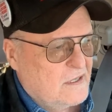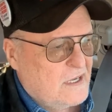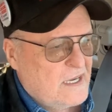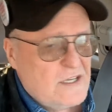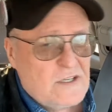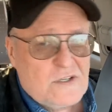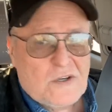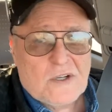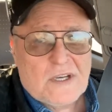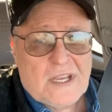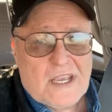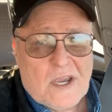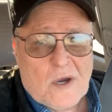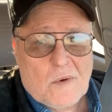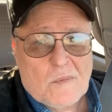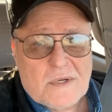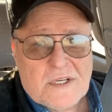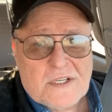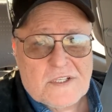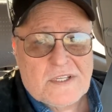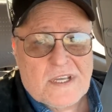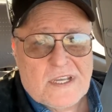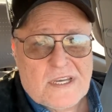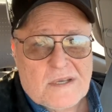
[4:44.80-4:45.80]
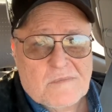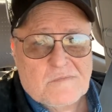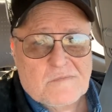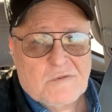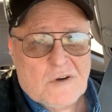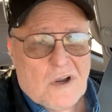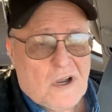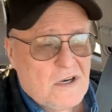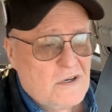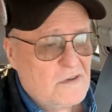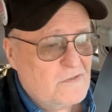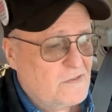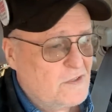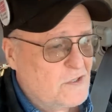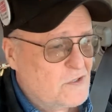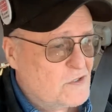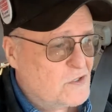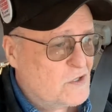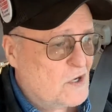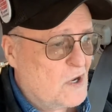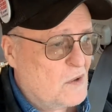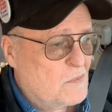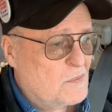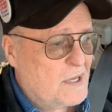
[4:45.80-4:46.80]
he's going to help me set up rendezvous,
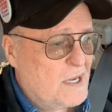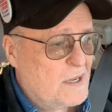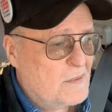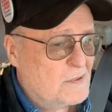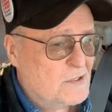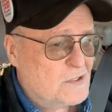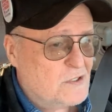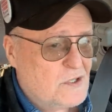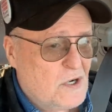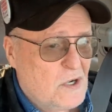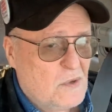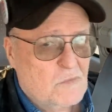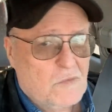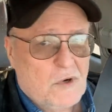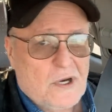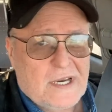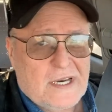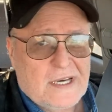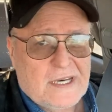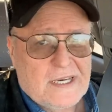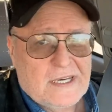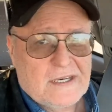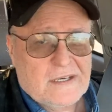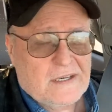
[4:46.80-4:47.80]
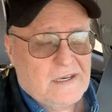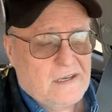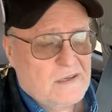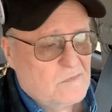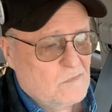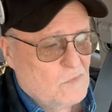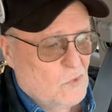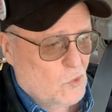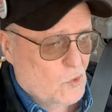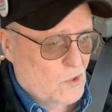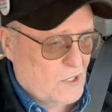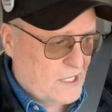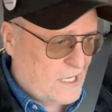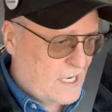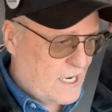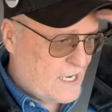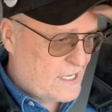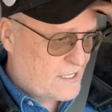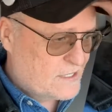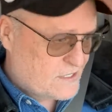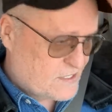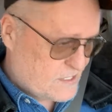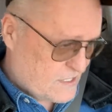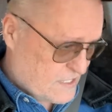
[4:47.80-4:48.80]
so I'll be able to start bringing in more guests.